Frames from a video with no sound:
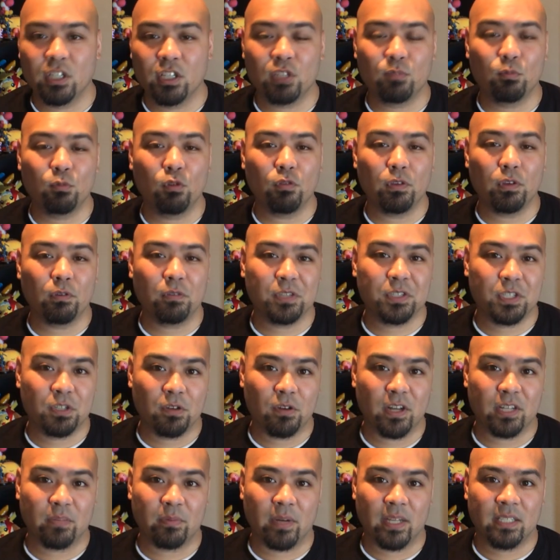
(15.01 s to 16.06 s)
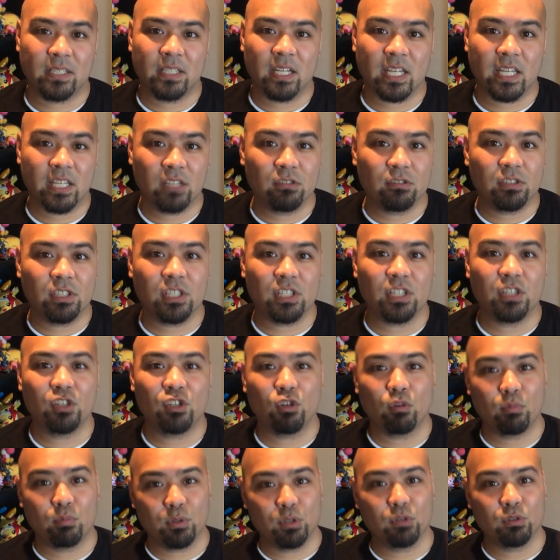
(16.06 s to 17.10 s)
This movie was directed by Takeuchi and
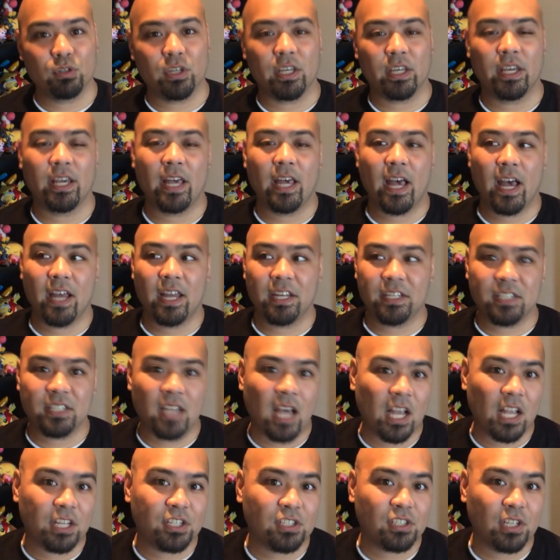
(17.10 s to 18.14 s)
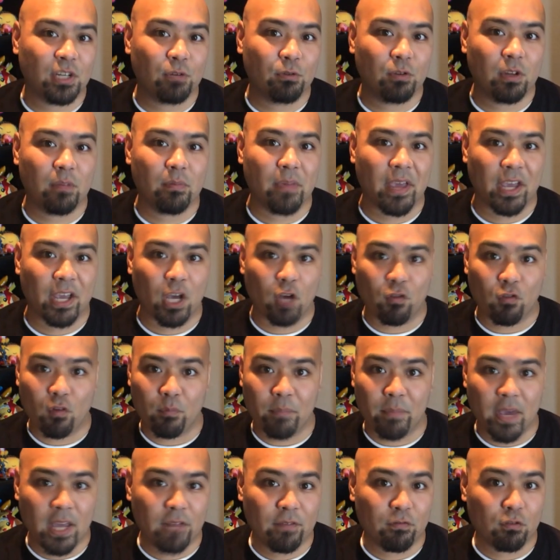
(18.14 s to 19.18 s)
Nobuyuki, and it's actually a remake of a
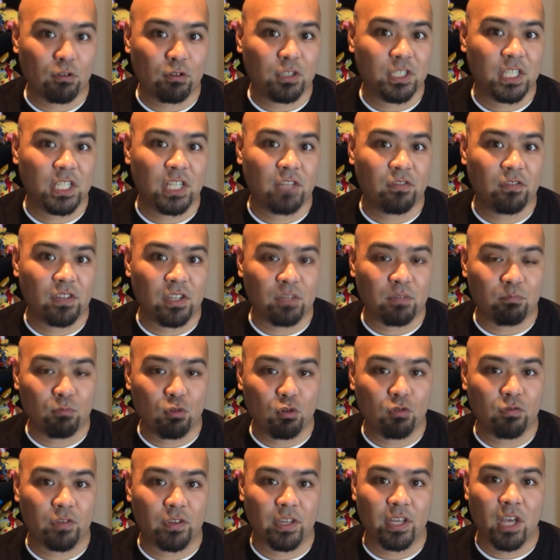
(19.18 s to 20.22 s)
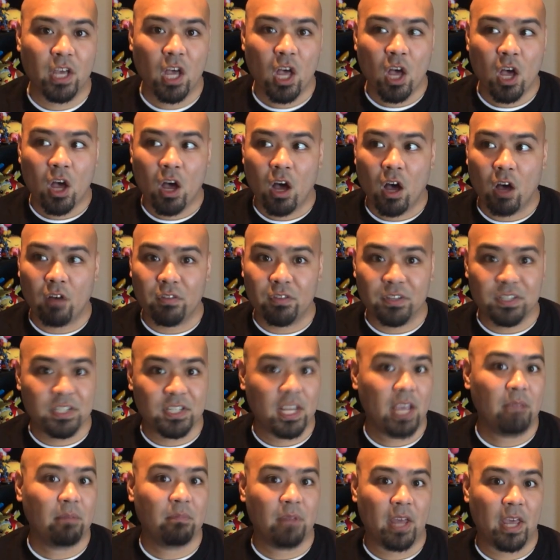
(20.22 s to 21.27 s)
made-for-TV movie of the
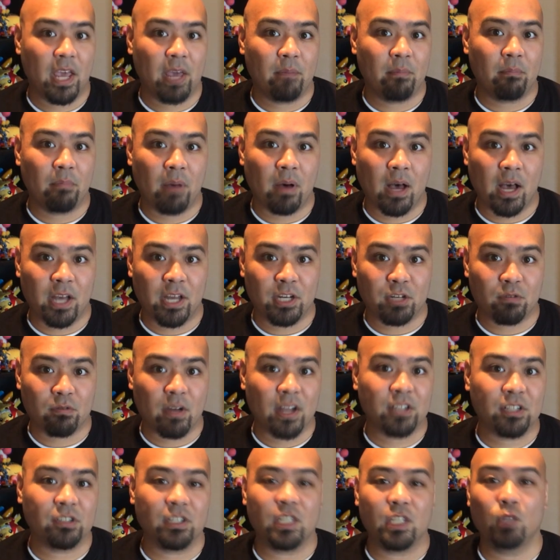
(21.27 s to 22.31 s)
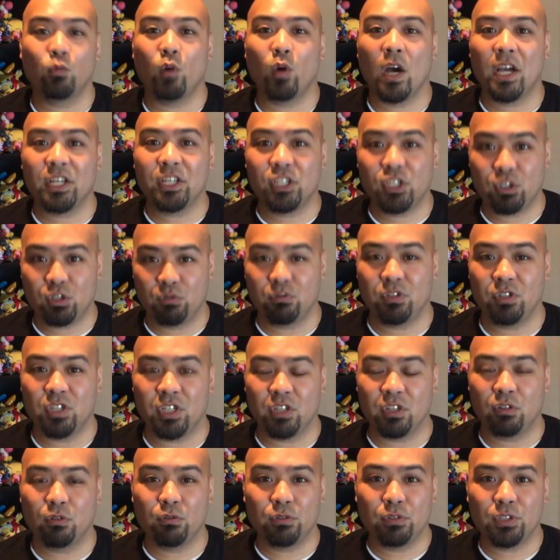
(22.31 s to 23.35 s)
same name by director Iwai
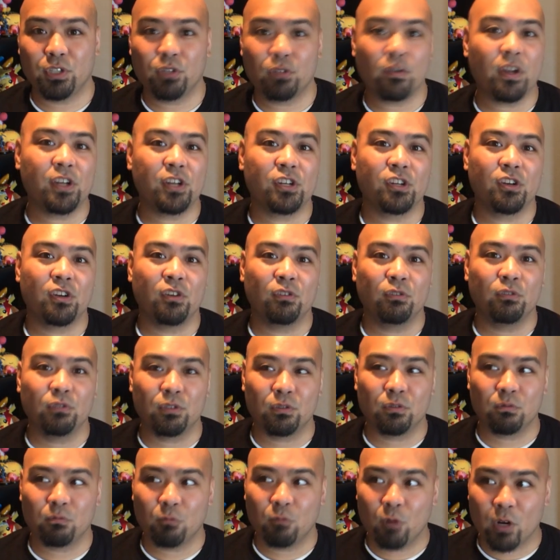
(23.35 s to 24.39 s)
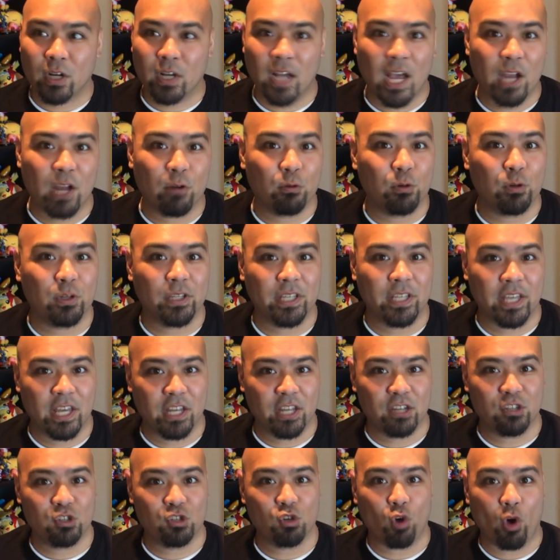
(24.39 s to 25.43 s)
Shunji, who is a director whose work I really
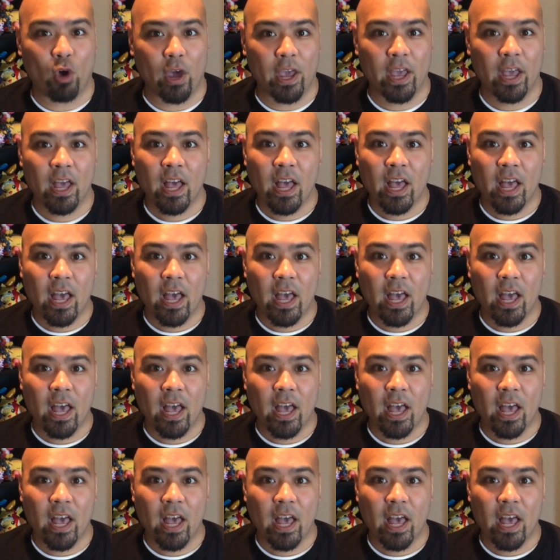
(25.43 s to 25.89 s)
enjoy.